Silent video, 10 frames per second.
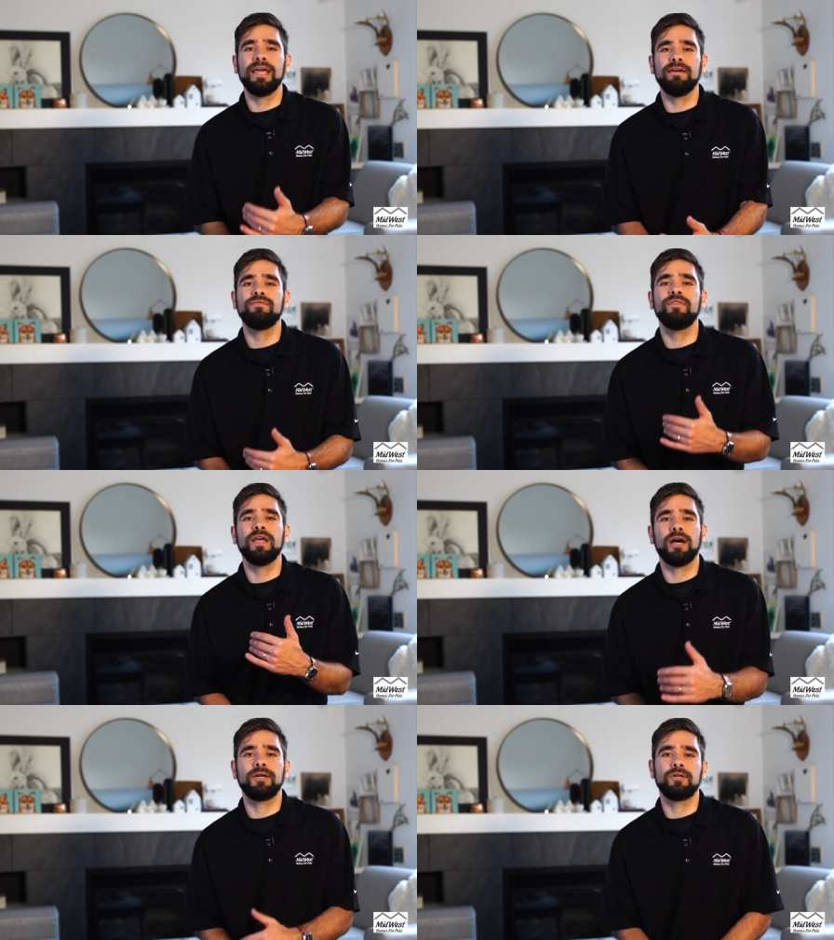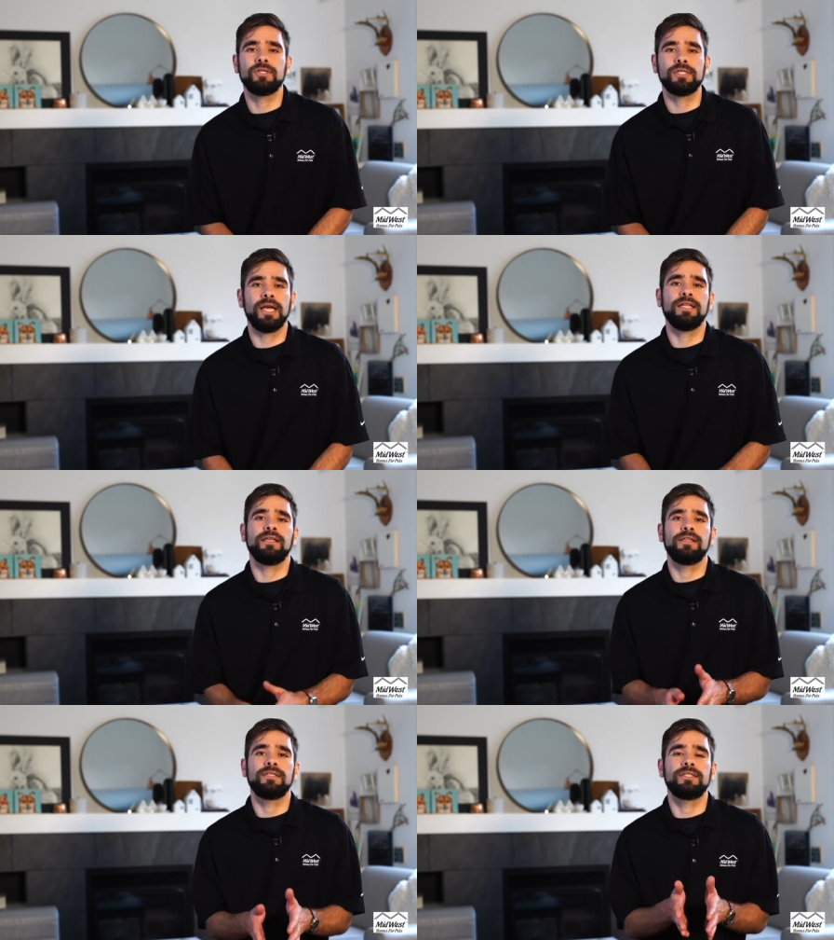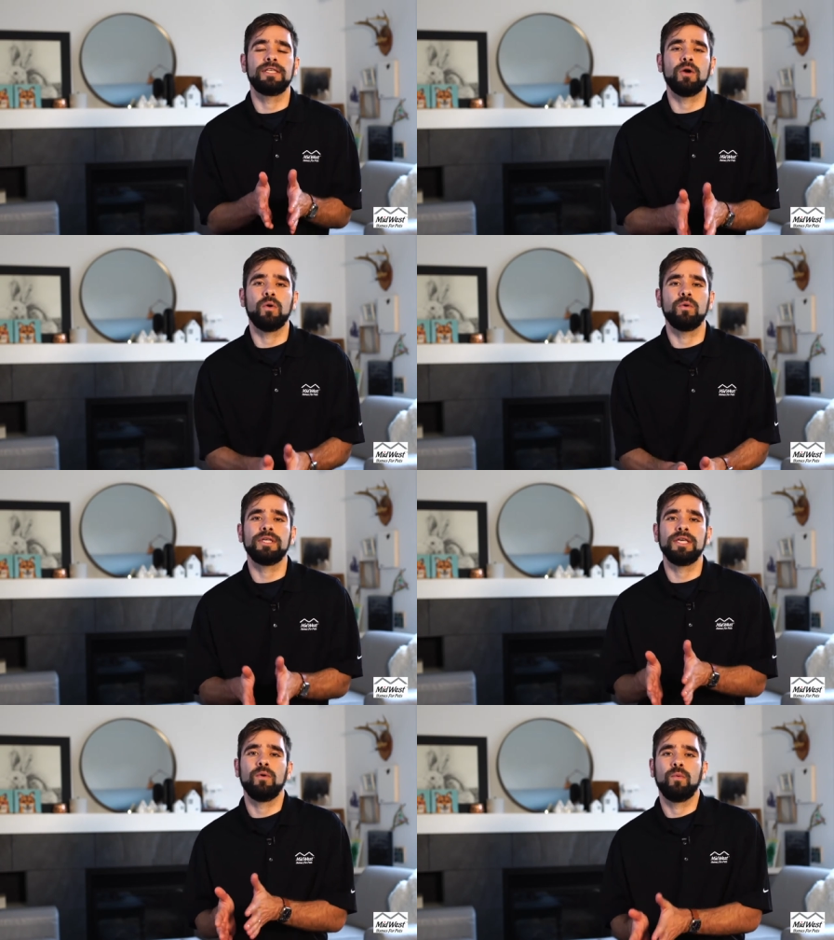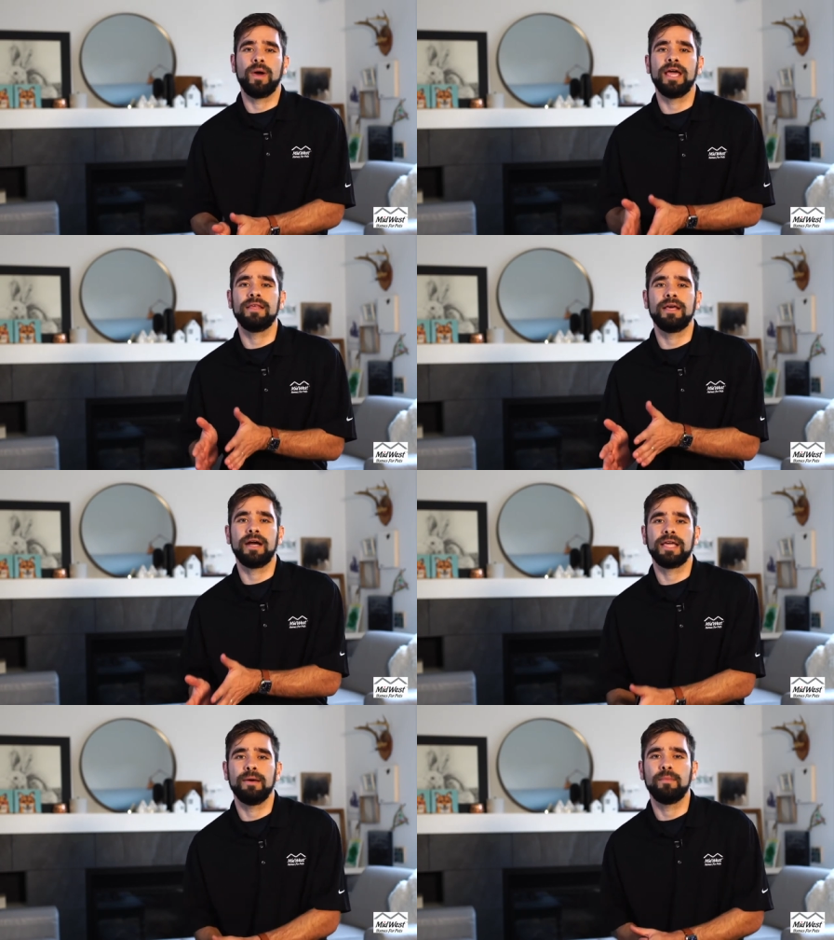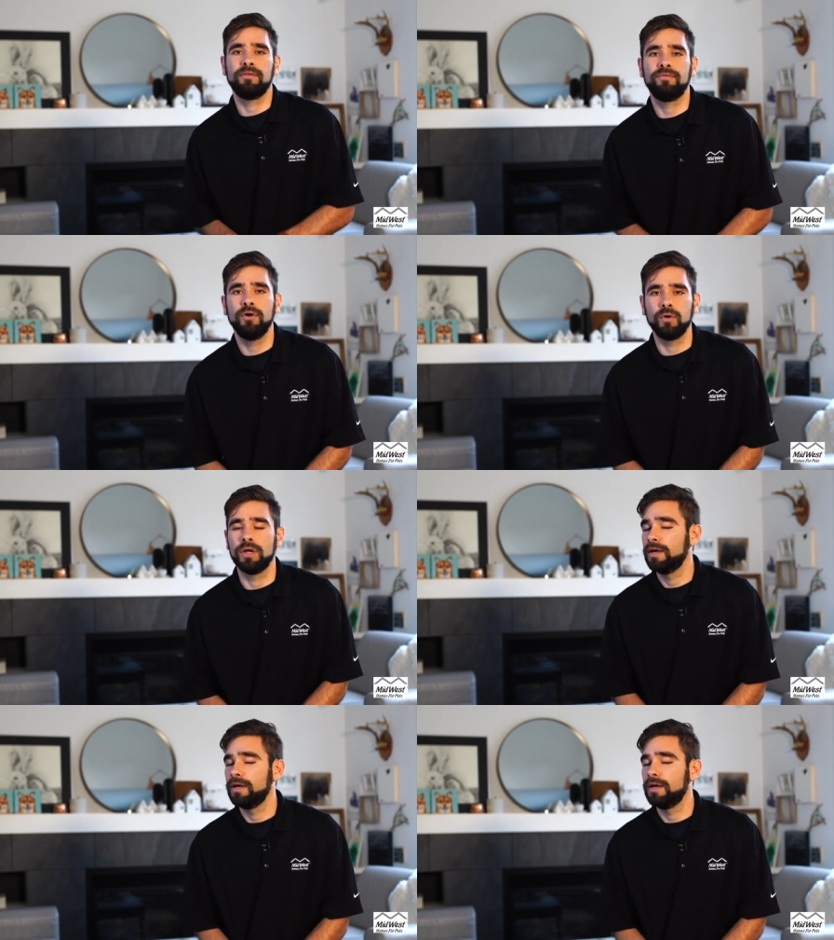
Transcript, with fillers: if they understand that this is the only way that I get my food.